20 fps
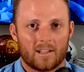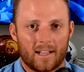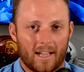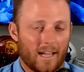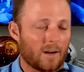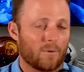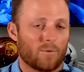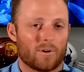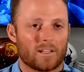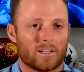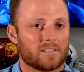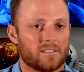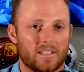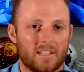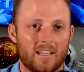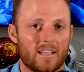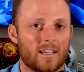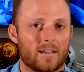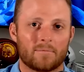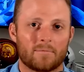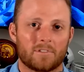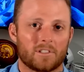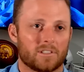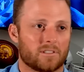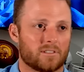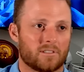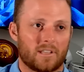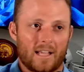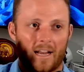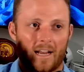Like, I don't want to see him
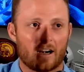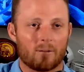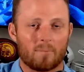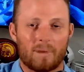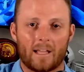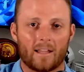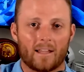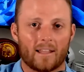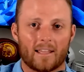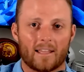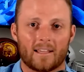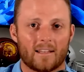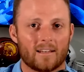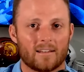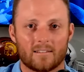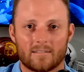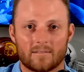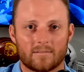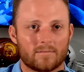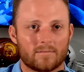just airmailing it